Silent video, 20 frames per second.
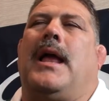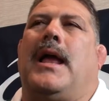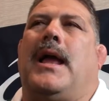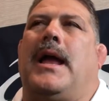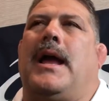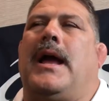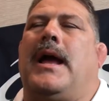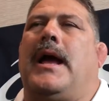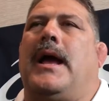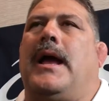
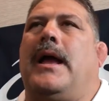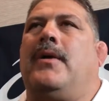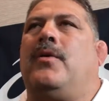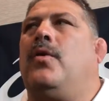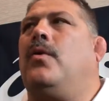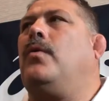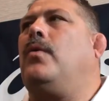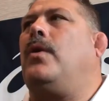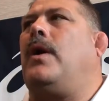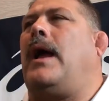Uh,
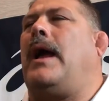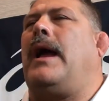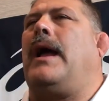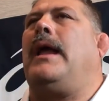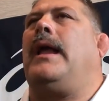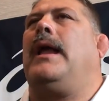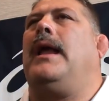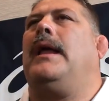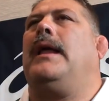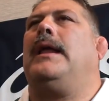I,
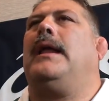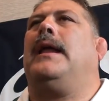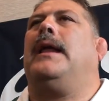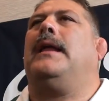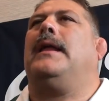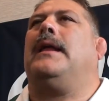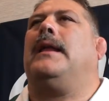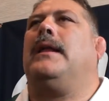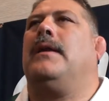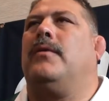
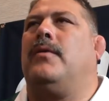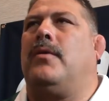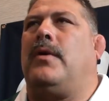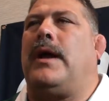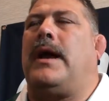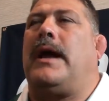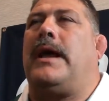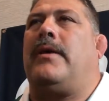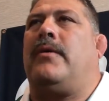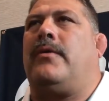
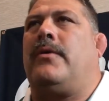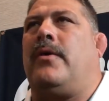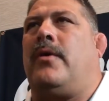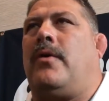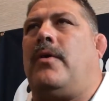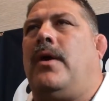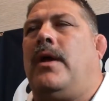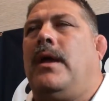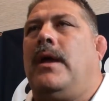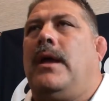well, I don't
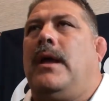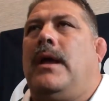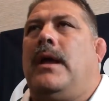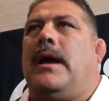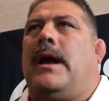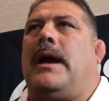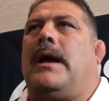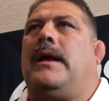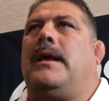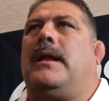know.
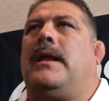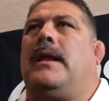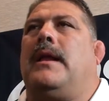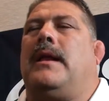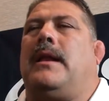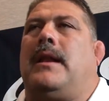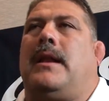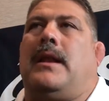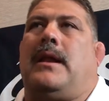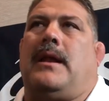
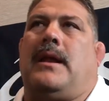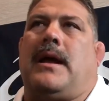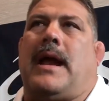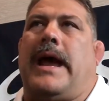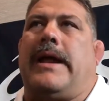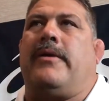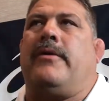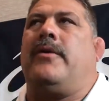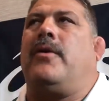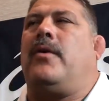
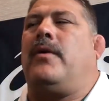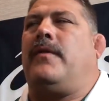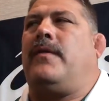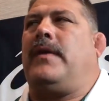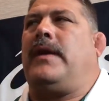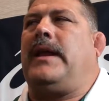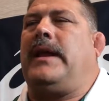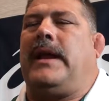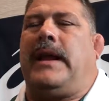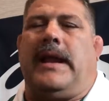I don't know if
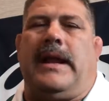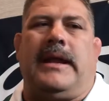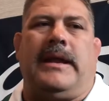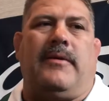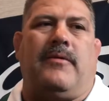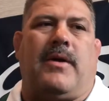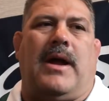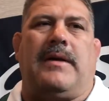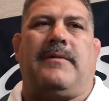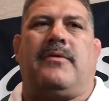
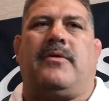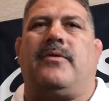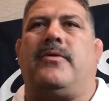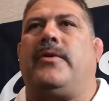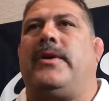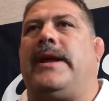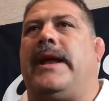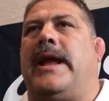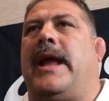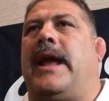any,
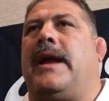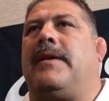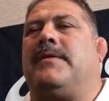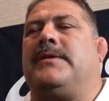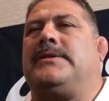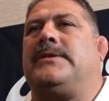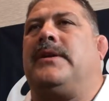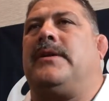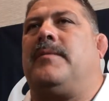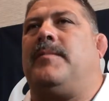rivalry you have
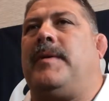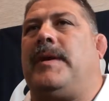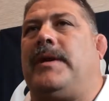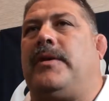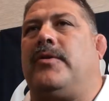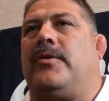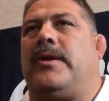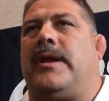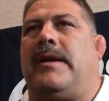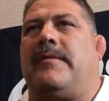is going to be
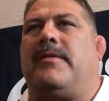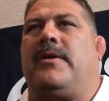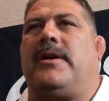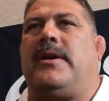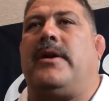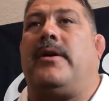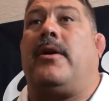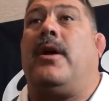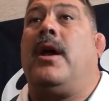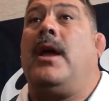good every
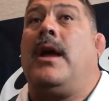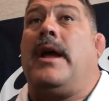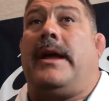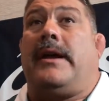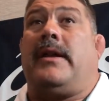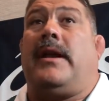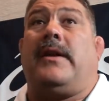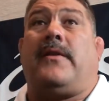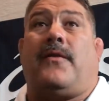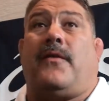year,
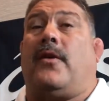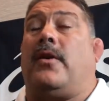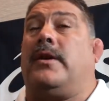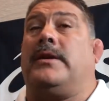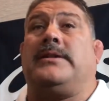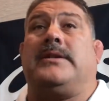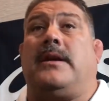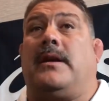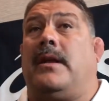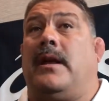as far
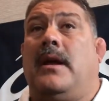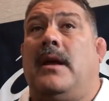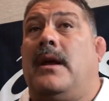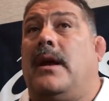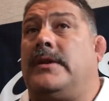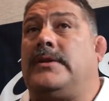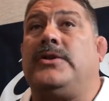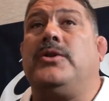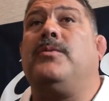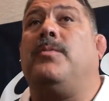as a,
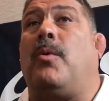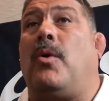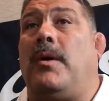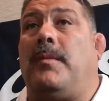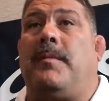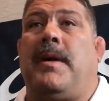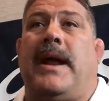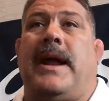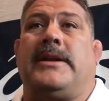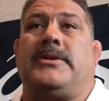a
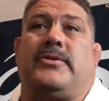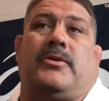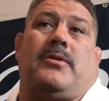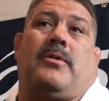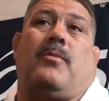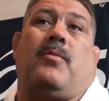two-point match or a